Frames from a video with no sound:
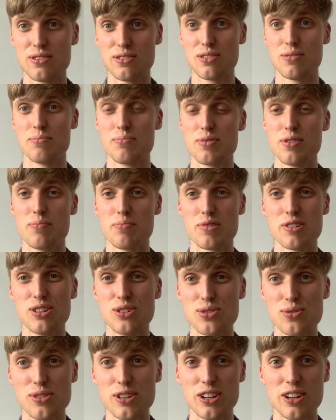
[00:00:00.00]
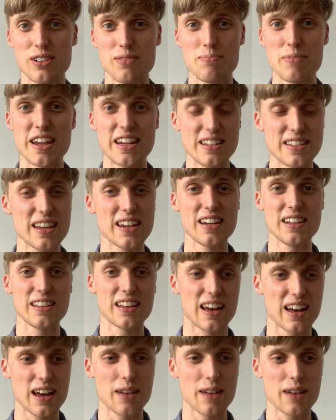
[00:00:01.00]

you're pretty sure you're going to maintain that